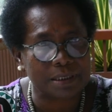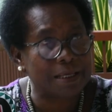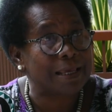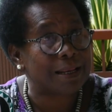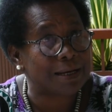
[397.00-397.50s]

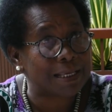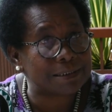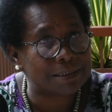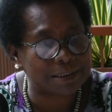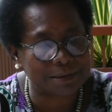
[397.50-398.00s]
their
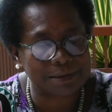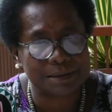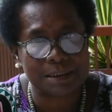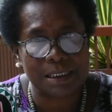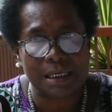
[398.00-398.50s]
elections,
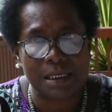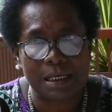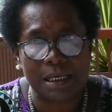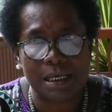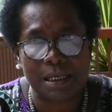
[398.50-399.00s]

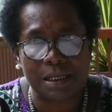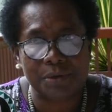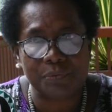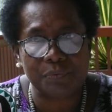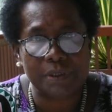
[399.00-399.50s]

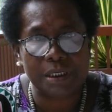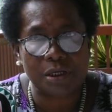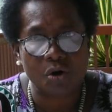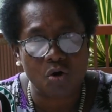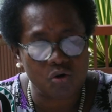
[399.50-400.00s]
and
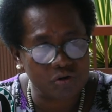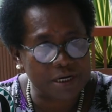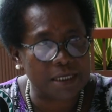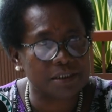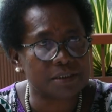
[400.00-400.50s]
we
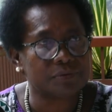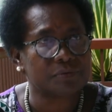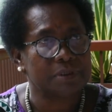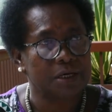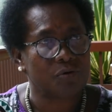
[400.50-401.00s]
organized
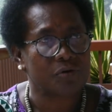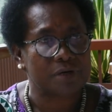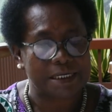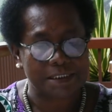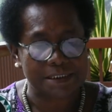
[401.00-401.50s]
through the
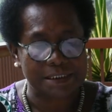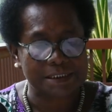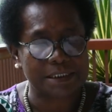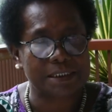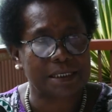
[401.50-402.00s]

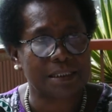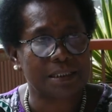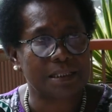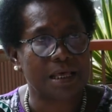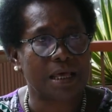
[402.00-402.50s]
organization that
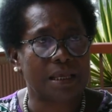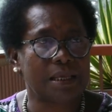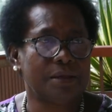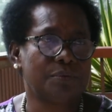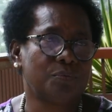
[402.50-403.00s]

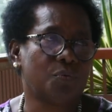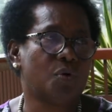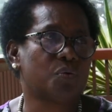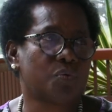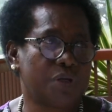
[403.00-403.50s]
I
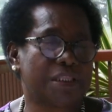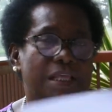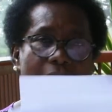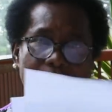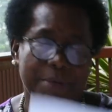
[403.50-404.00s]
work with.
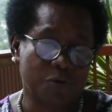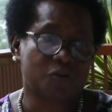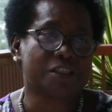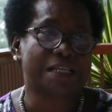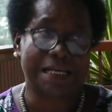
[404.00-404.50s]
I'm a
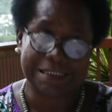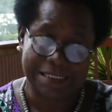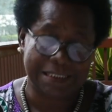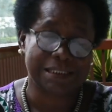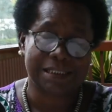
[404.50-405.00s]

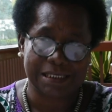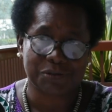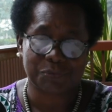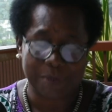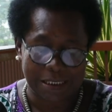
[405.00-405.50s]
consultant
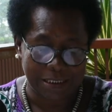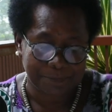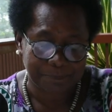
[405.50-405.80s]
as well.